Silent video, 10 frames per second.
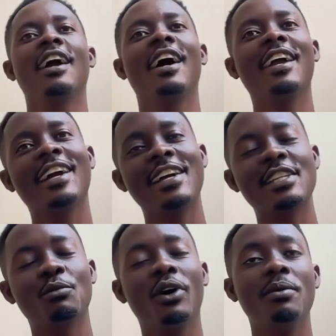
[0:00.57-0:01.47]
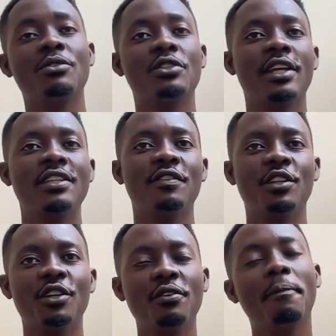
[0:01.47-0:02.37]
Hi guys, welcome to today's
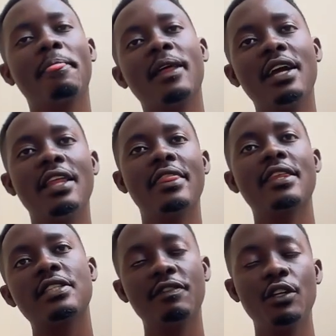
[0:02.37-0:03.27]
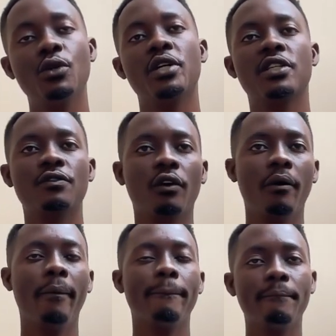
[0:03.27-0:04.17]
video. This video is for